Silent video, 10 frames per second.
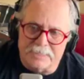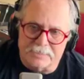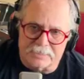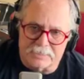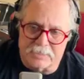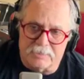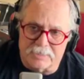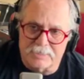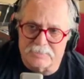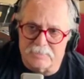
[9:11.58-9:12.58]
the guitar
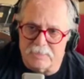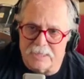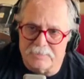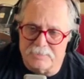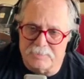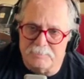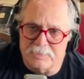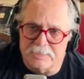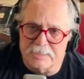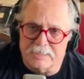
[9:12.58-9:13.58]
is so light that you put
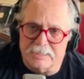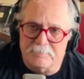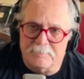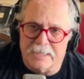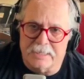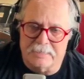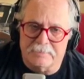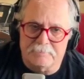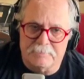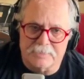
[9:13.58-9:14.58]
it in a gig bag and
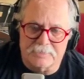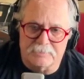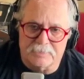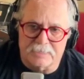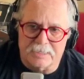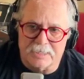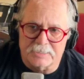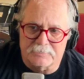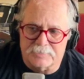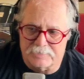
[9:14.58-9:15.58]
it makes it really
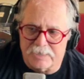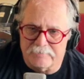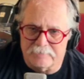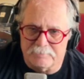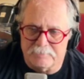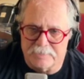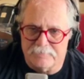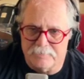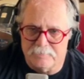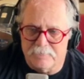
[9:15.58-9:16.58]
nice for traveling. But if
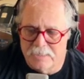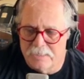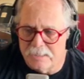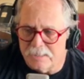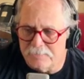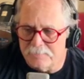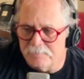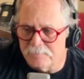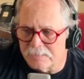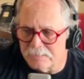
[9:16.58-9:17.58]
you do
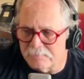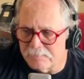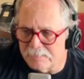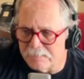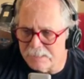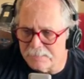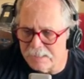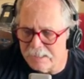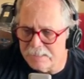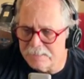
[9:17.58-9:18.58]
want a nice
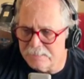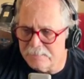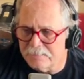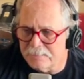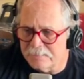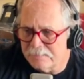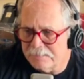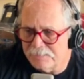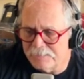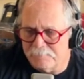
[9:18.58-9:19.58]
case,
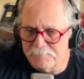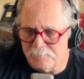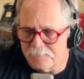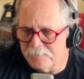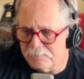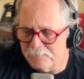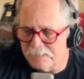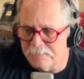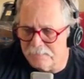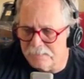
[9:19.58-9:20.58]
it ships with a
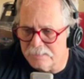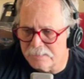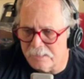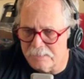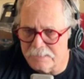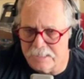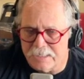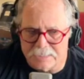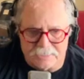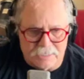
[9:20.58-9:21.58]
really solid
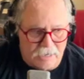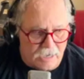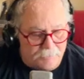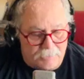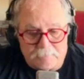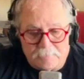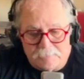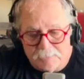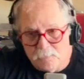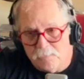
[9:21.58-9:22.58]
case. I
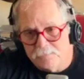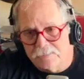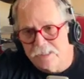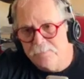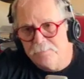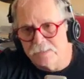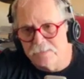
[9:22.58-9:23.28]
probably won't keep this